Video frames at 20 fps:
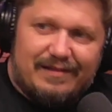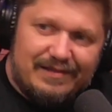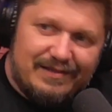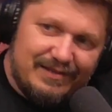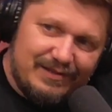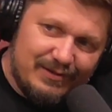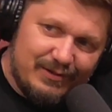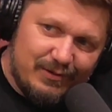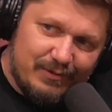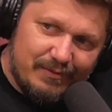
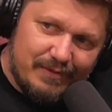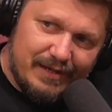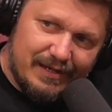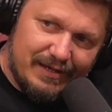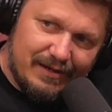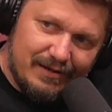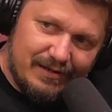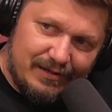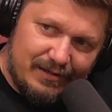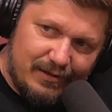You
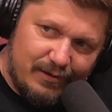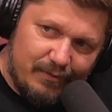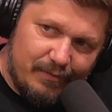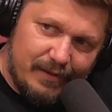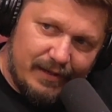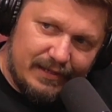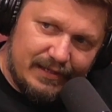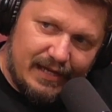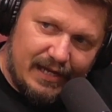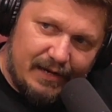gonna
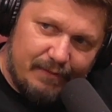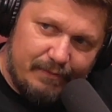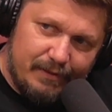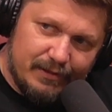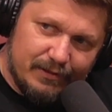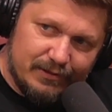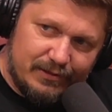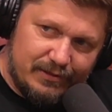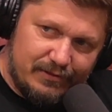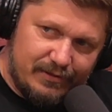make Daddy
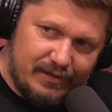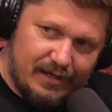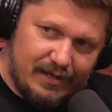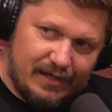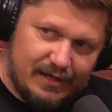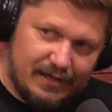Bill do that?